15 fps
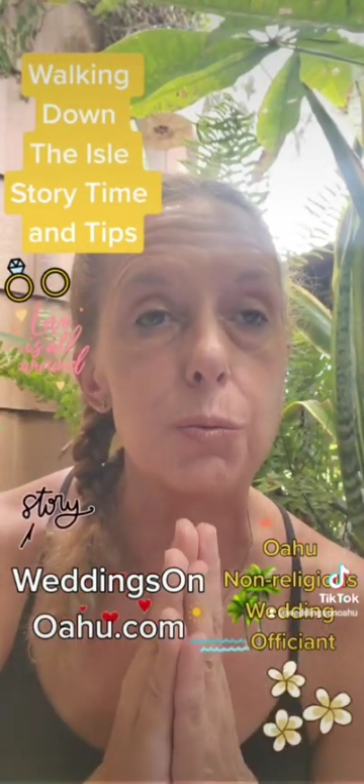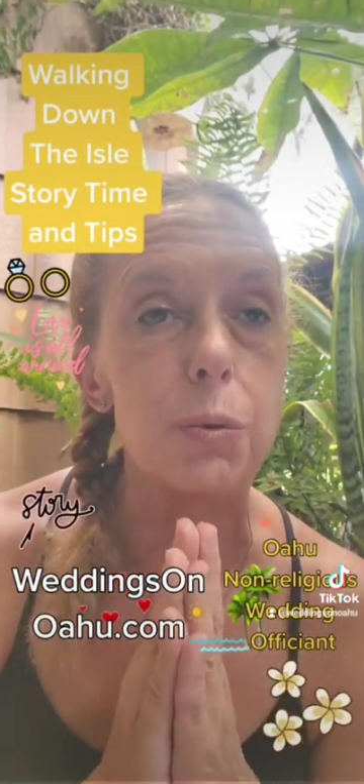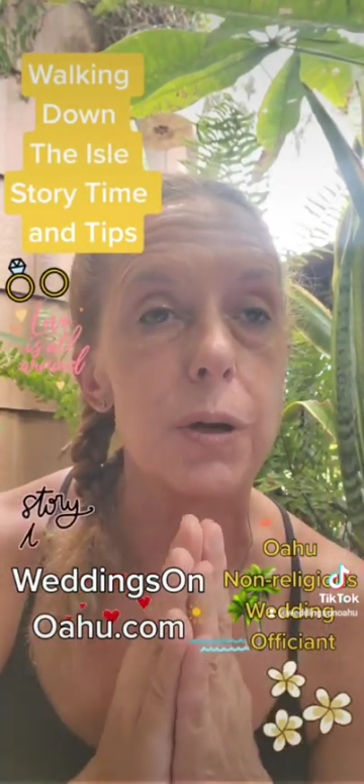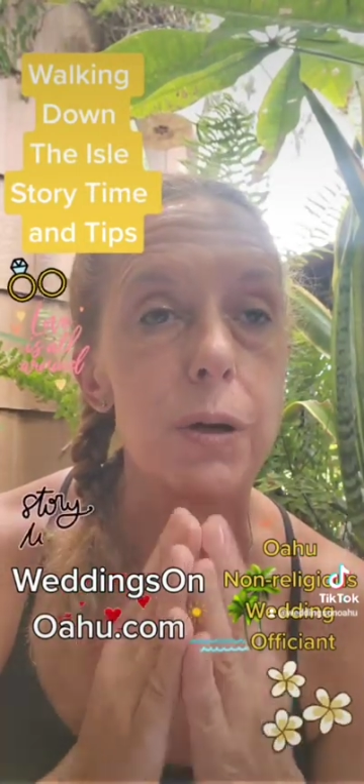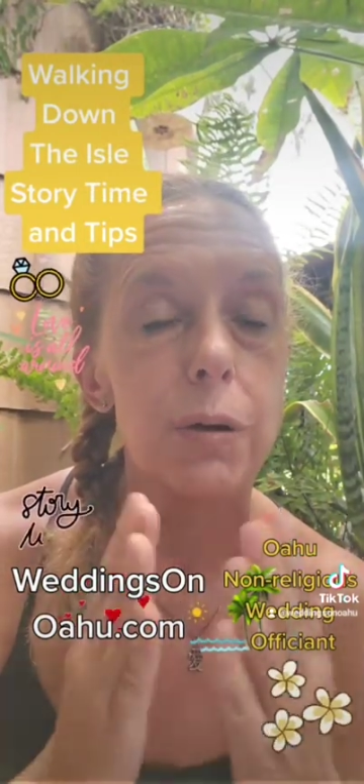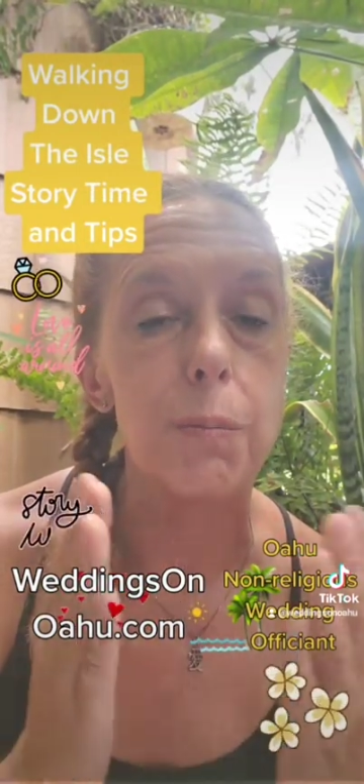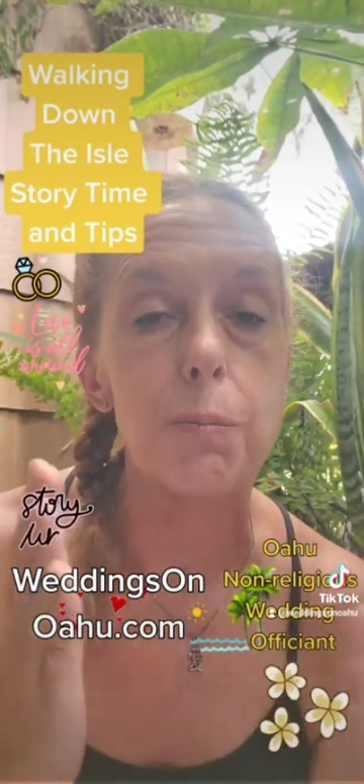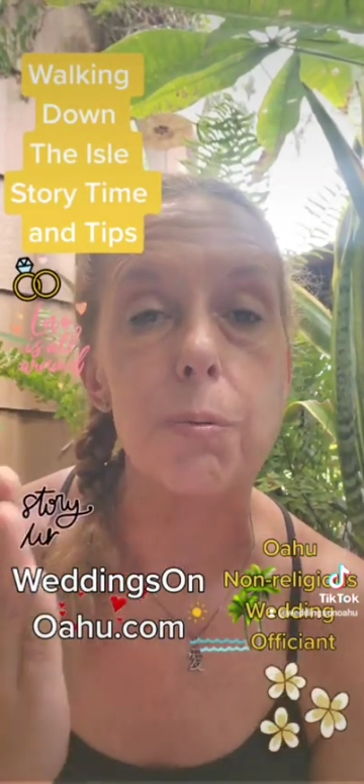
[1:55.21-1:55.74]

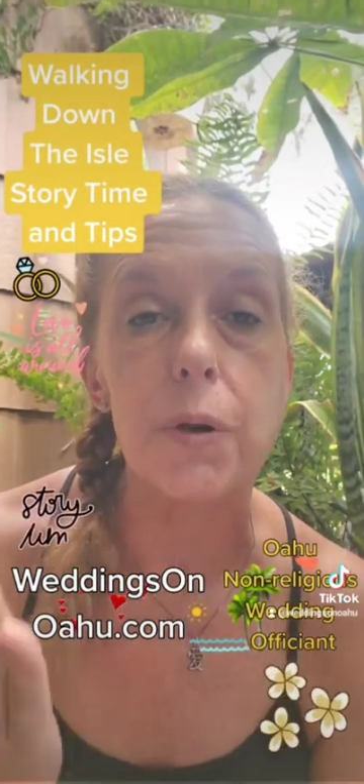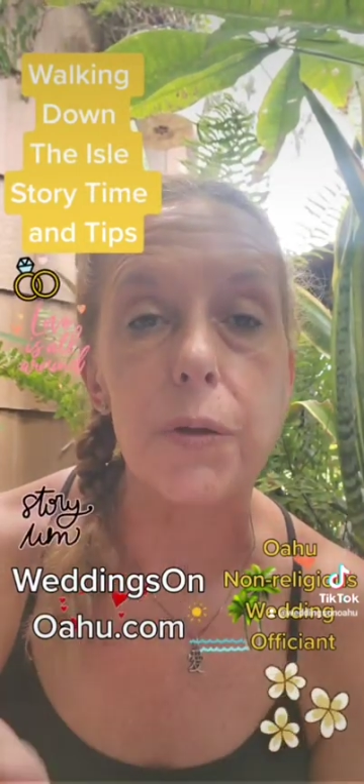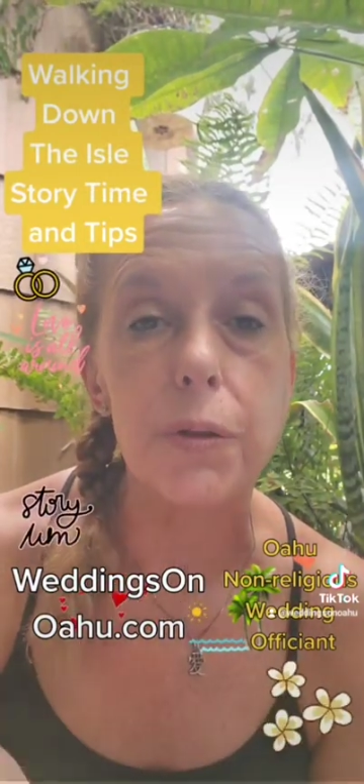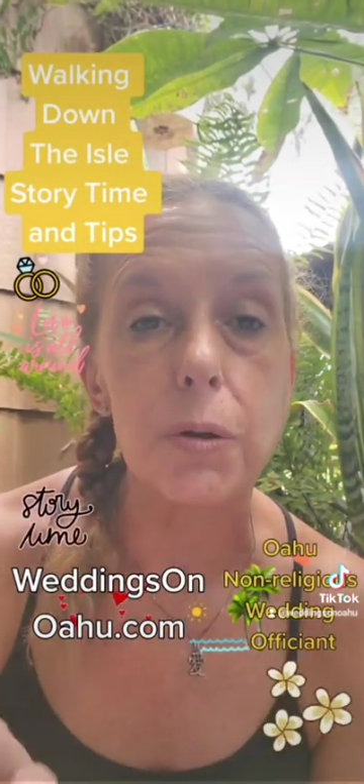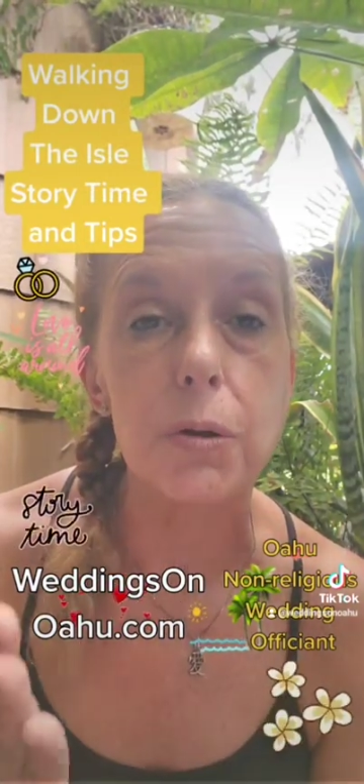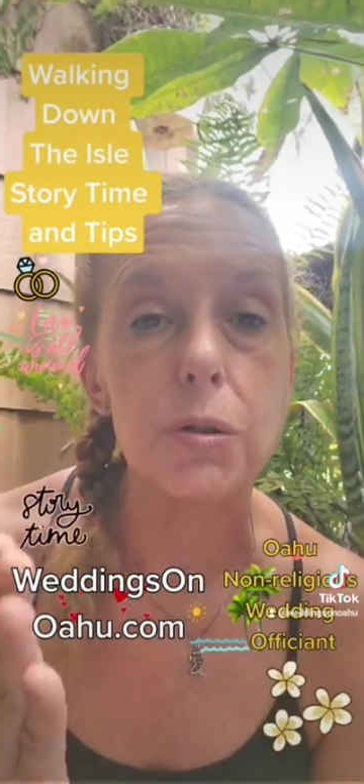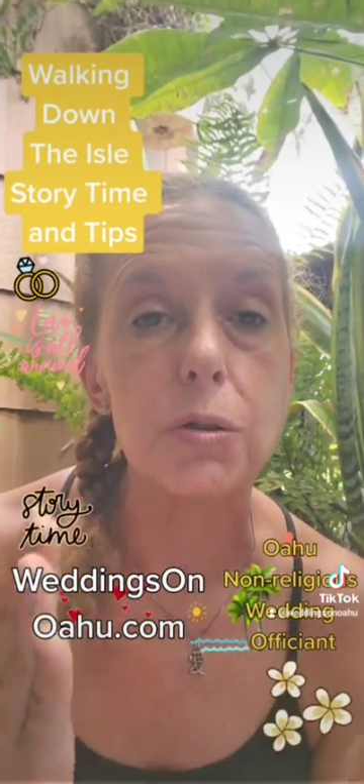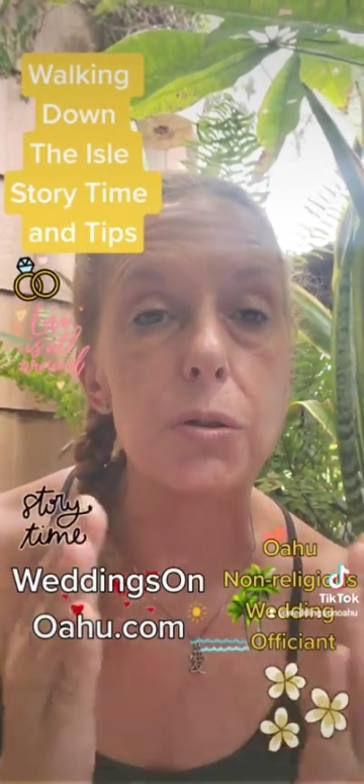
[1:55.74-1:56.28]
where
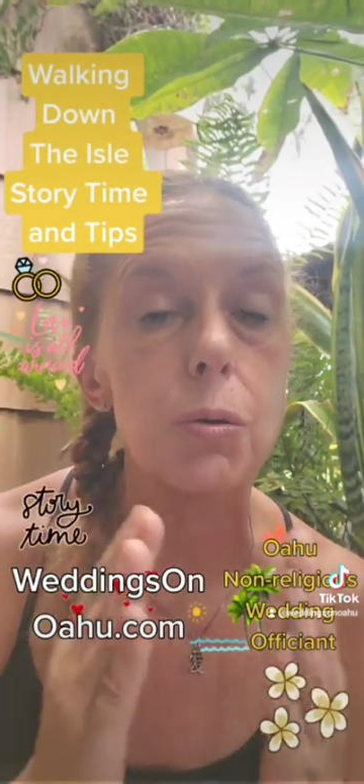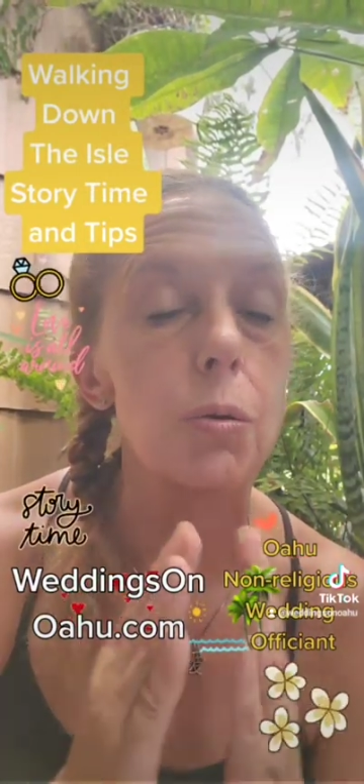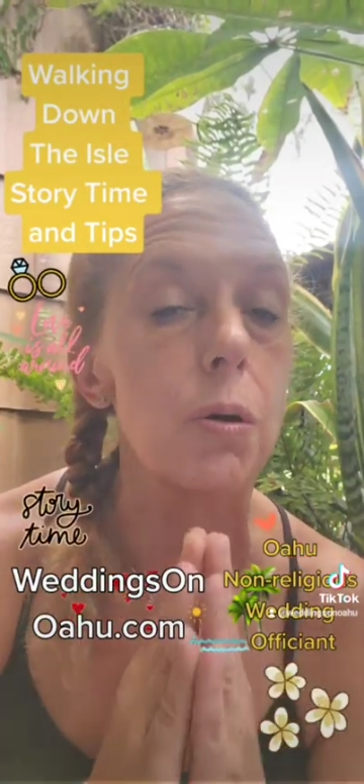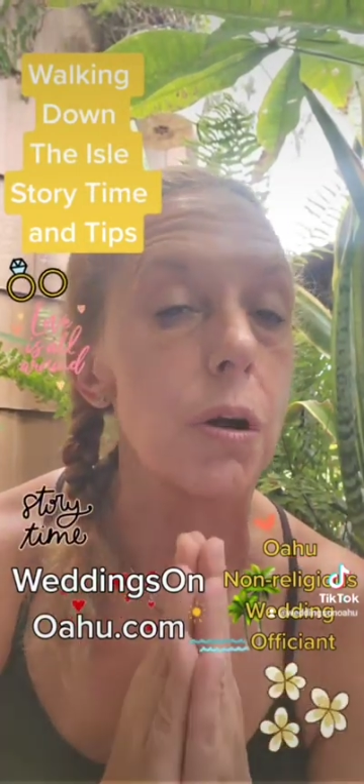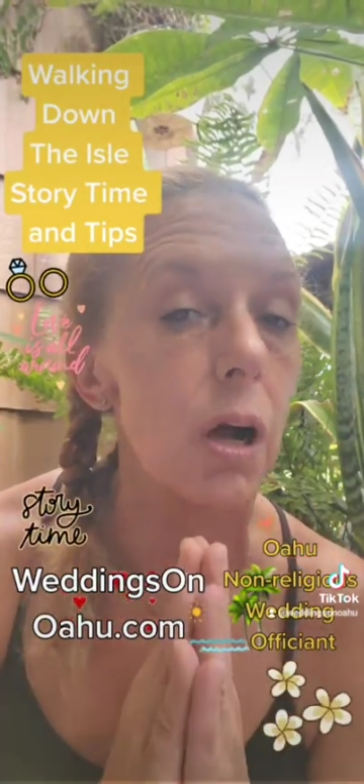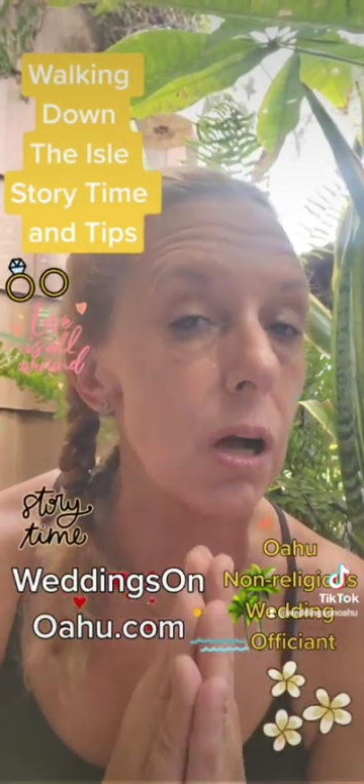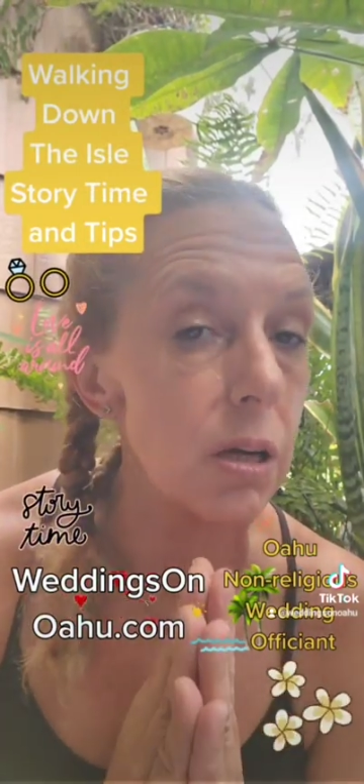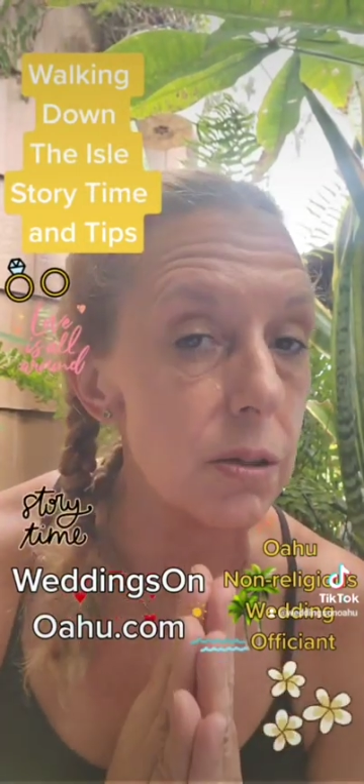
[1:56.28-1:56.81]
brothers
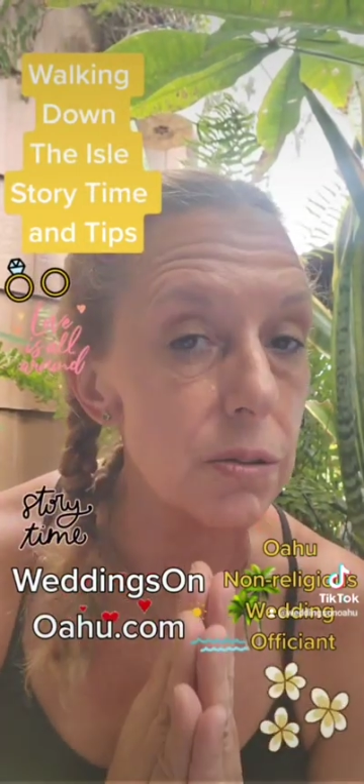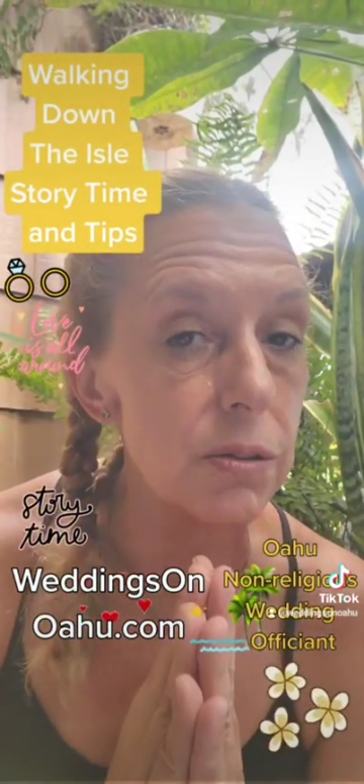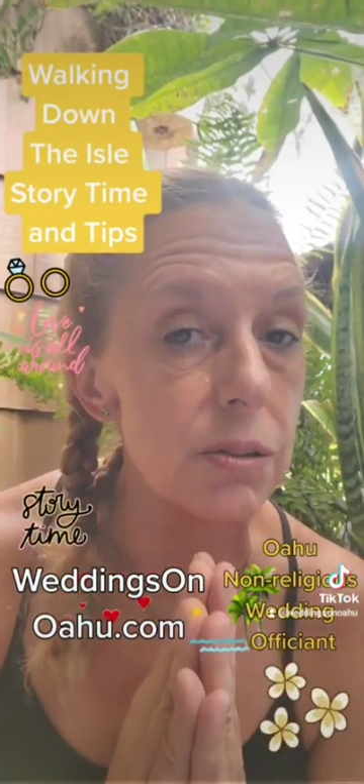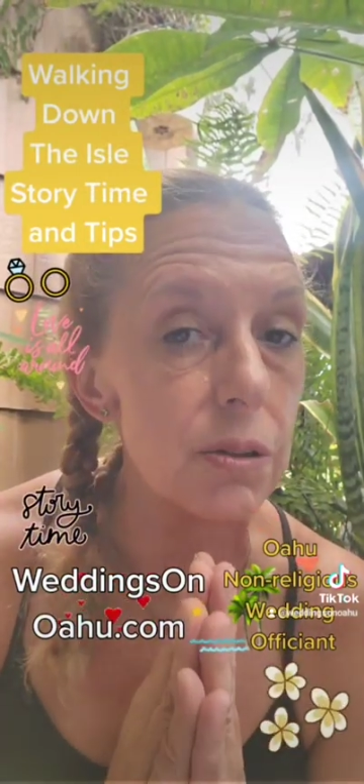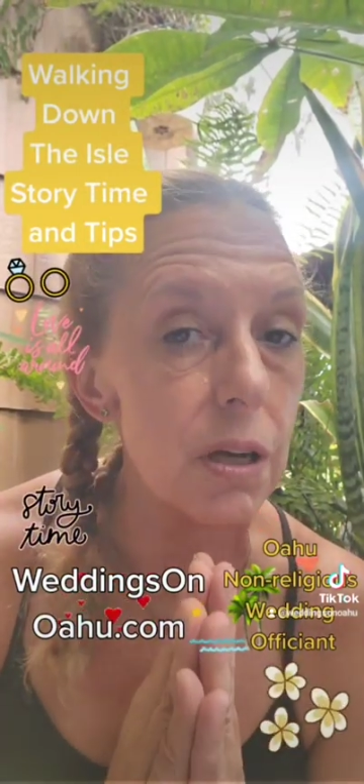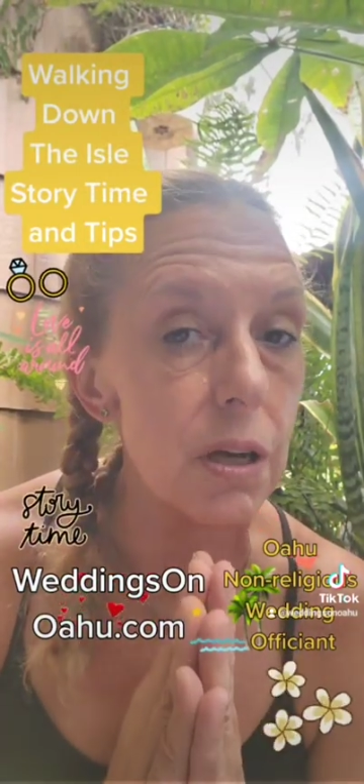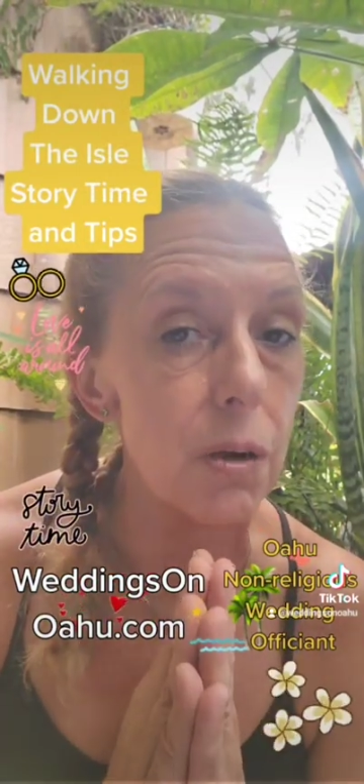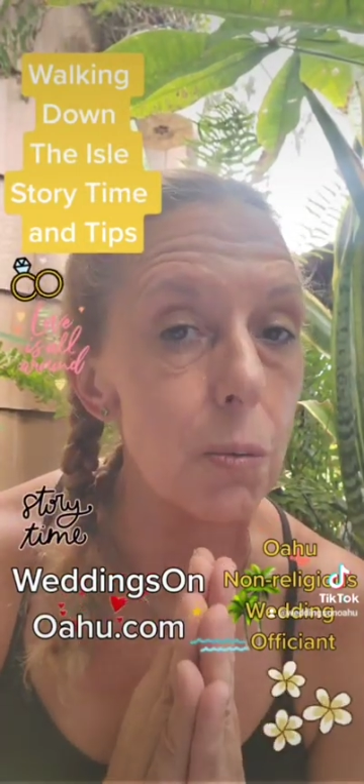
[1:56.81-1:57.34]
or
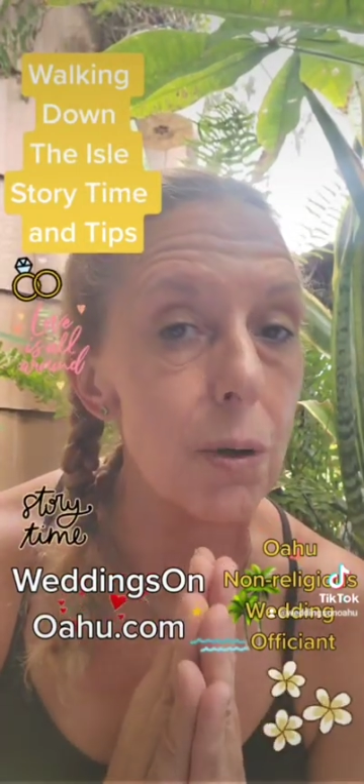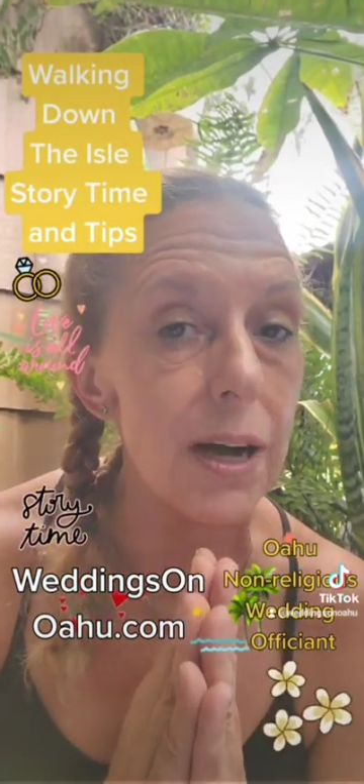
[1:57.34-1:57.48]
uncles uh,